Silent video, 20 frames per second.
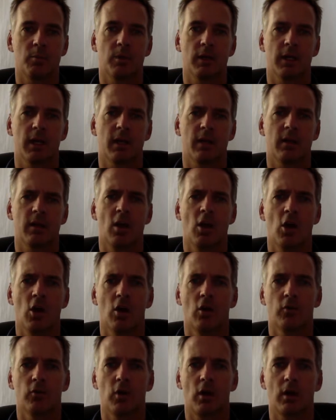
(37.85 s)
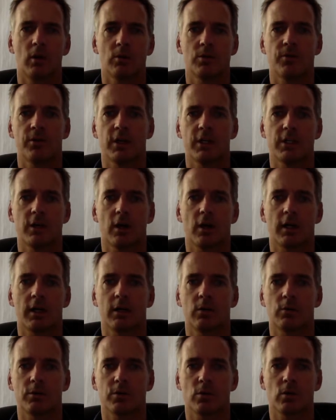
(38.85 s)
but overall it was very dark
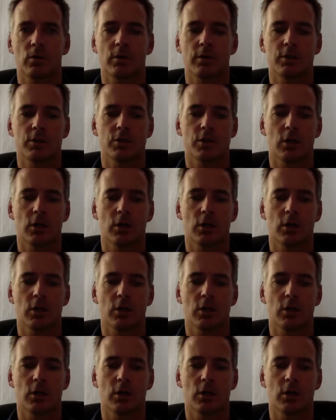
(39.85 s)
and it was orange.